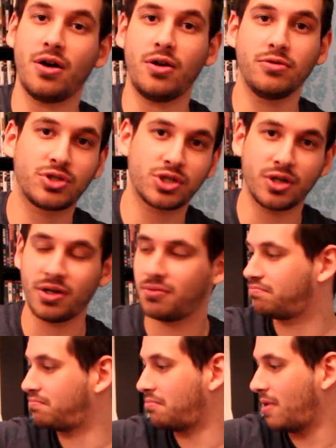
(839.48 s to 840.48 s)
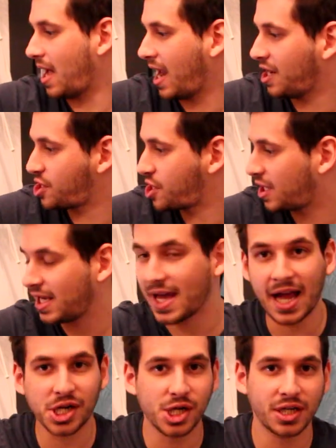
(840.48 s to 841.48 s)
Ultra HD
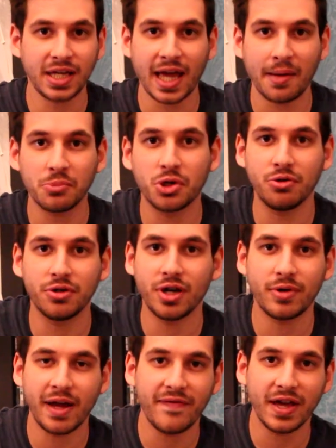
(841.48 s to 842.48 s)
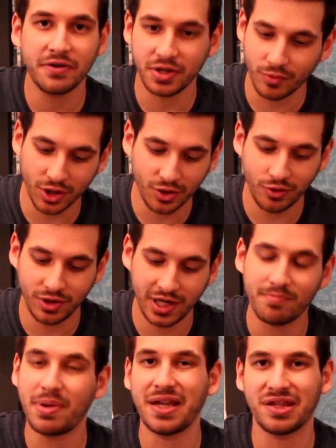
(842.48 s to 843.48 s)
action camcorder, whatever the hell you want to call
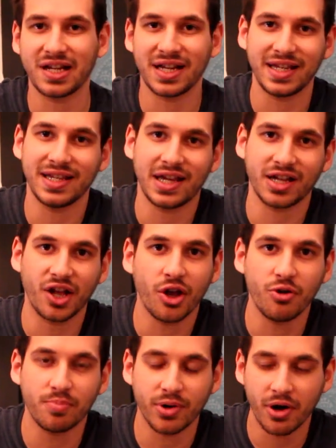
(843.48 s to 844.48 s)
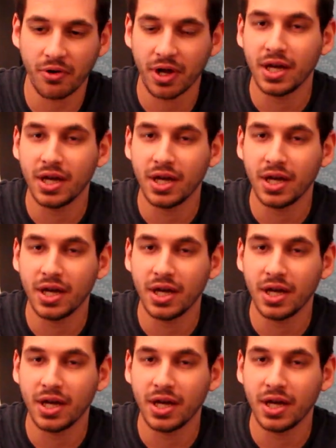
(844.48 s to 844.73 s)
it, basically like a GoPro